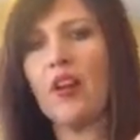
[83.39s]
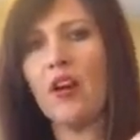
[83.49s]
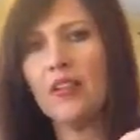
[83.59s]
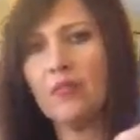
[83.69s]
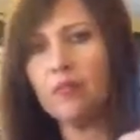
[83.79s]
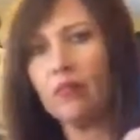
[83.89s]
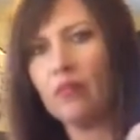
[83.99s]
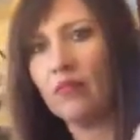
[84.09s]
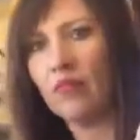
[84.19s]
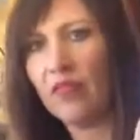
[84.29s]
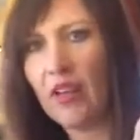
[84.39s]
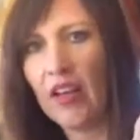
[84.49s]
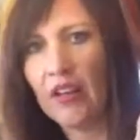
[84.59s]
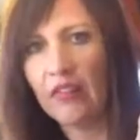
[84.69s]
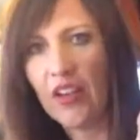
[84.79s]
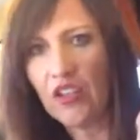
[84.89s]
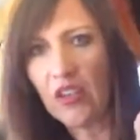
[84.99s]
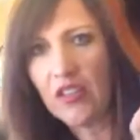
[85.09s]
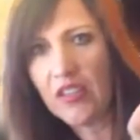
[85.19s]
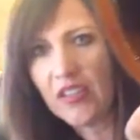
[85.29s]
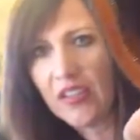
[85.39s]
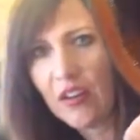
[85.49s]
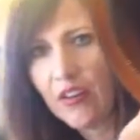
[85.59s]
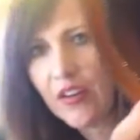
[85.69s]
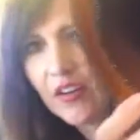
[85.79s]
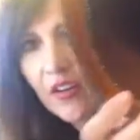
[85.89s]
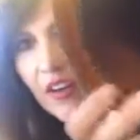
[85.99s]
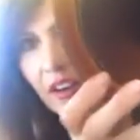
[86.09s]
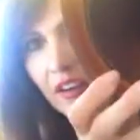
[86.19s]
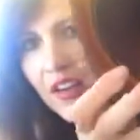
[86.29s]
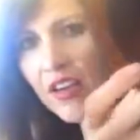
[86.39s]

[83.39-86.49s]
you call it? Flashlight so you can see. Oh, there you go. Okay.